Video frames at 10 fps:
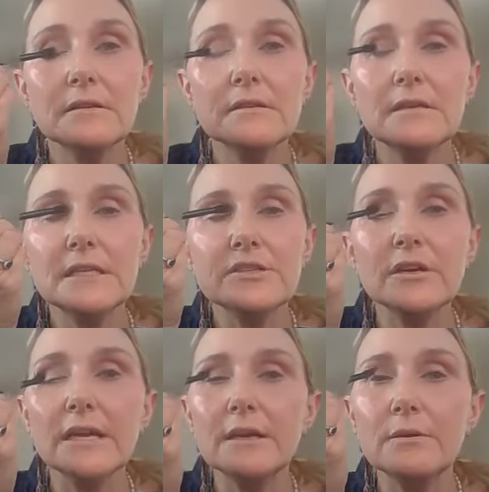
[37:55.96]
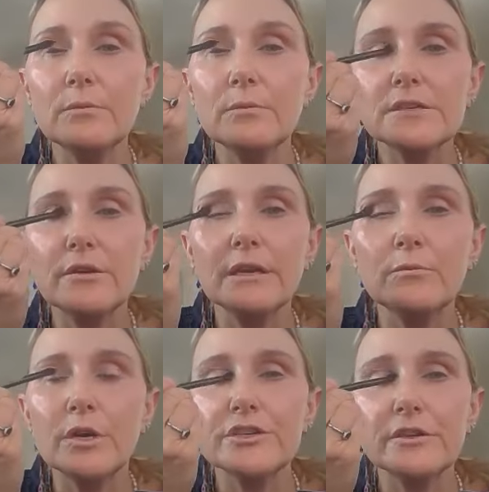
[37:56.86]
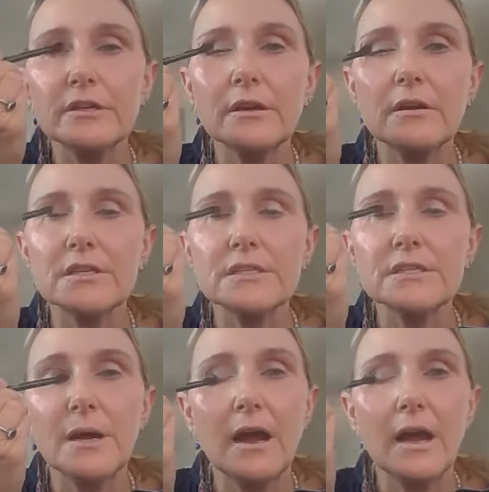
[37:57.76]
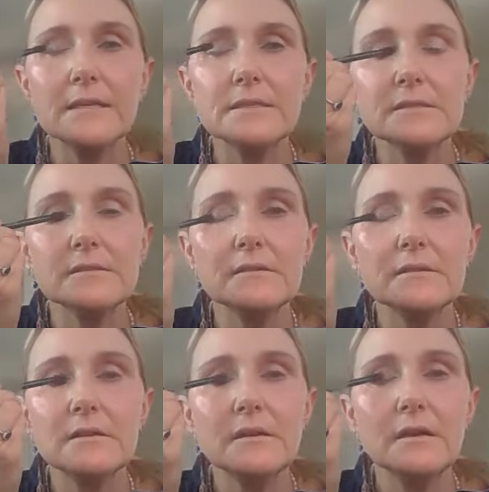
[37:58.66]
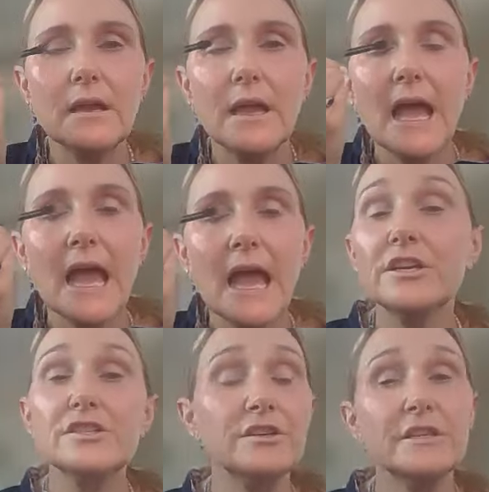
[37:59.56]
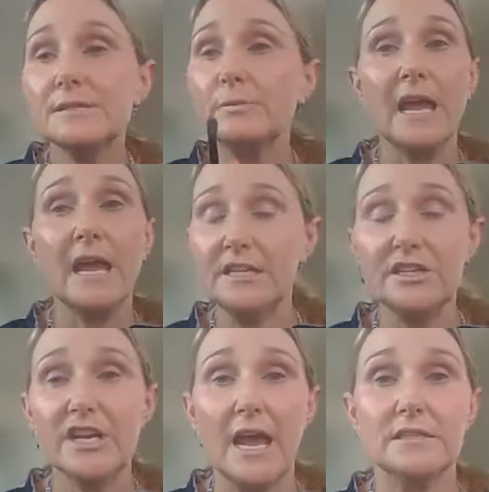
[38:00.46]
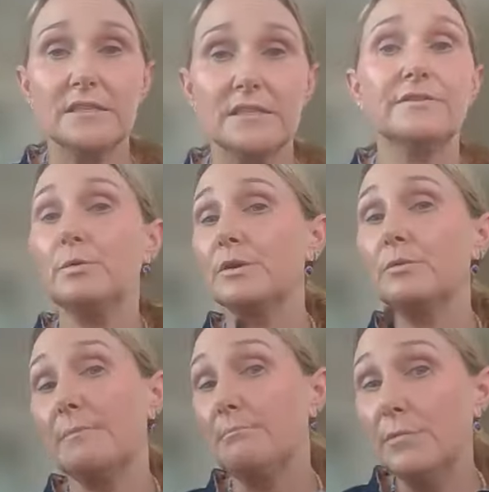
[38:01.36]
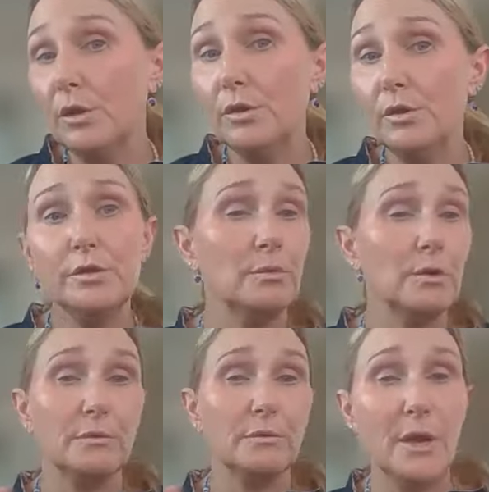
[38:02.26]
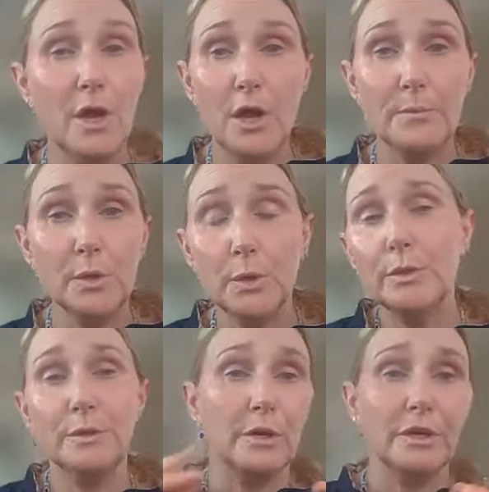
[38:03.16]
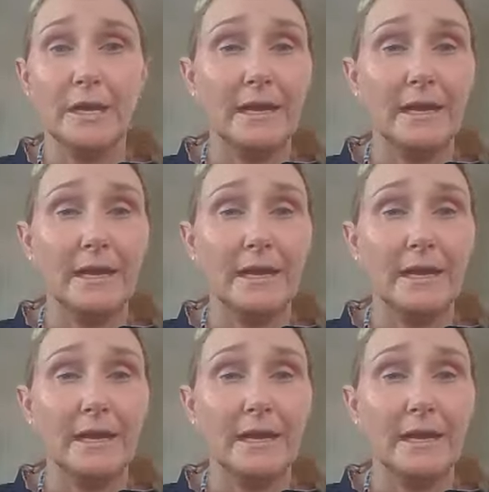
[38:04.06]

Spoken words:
literally windscreen washer it across my eyes. And you can do this with any shade. So if you want to wear blue, you want to wear purple, you want